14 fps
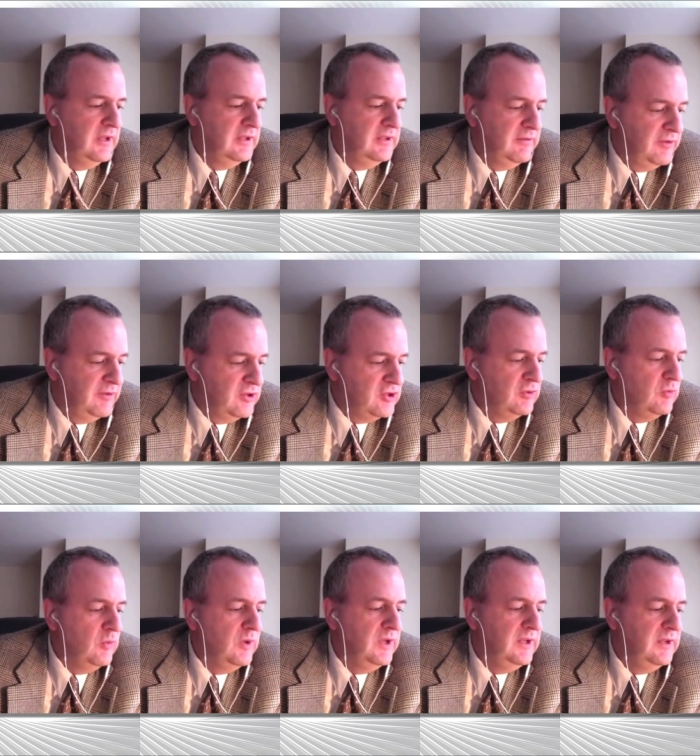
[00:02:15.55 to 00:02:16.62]
an
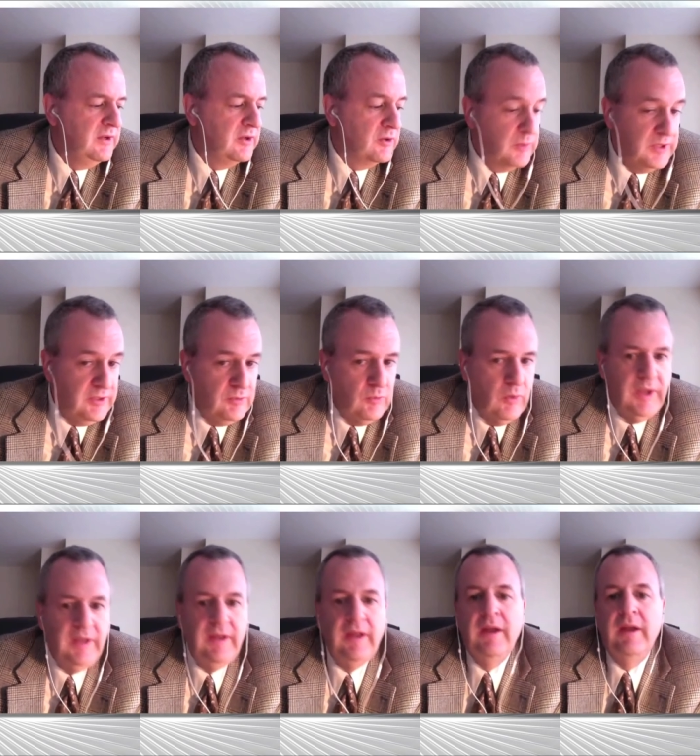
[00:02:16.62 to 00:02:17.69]
efficient way, a green
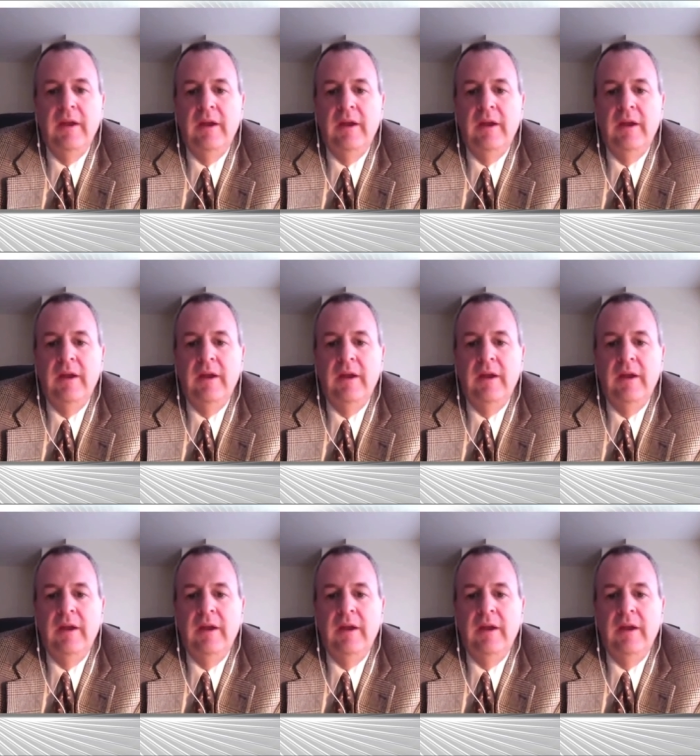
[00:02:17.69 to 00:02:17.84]
way,